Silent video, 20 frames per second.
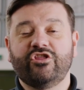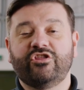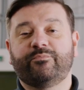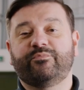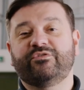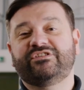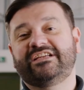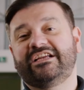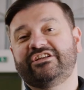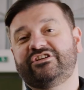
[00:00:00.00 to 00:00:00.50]
The
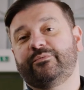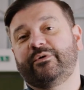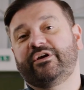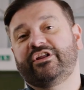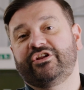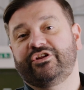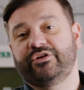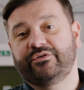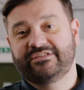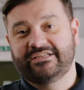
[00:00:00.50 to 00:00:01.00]
procedure we're
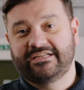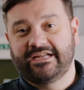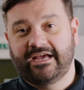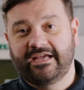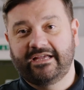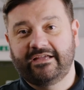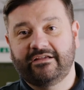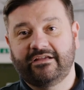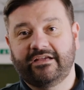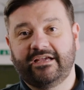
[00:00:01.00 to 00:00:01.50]
going to do
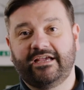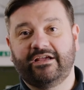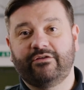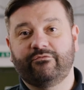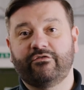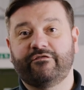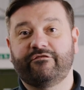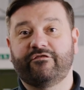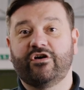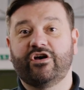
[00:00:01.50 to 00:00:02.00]
today
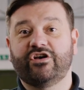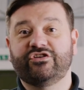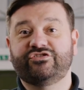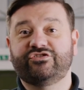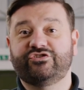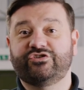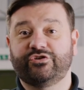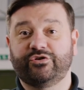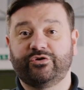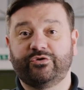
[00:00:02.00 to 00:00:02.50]

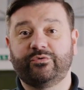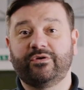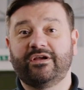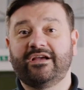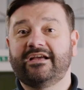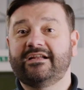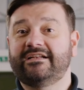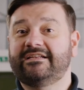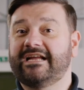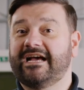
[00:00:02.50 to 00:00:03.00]
refers to
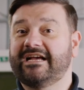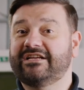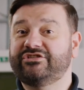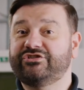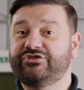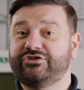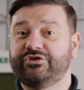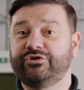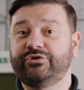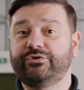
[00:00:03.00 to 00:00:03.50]

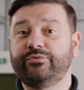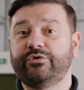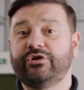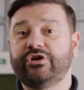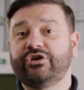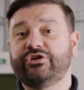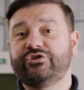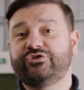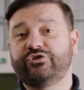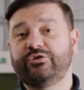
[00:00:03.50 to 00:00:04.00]
DAS 2,
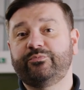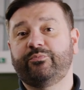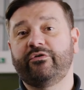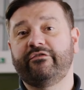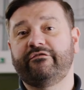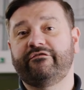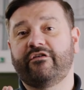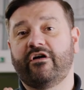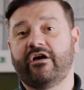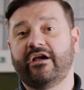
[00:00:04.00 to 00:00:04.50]

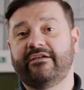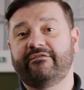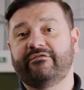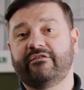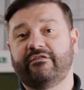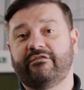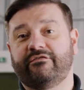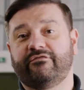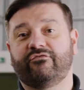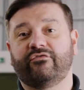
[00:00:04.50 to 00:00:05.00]
2.5,
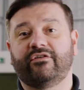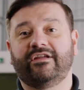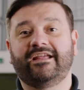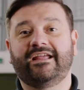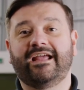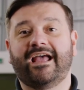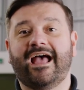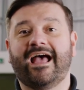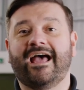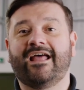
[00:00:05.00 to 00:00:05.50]

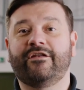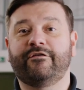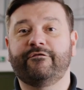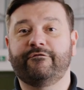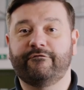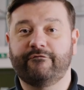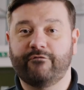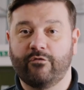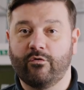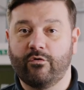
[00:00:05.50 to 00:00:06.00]
3 and
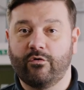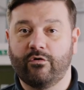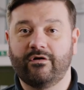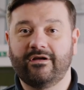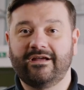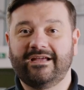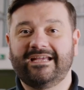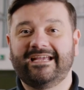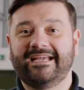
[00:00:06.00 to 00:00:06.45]
4.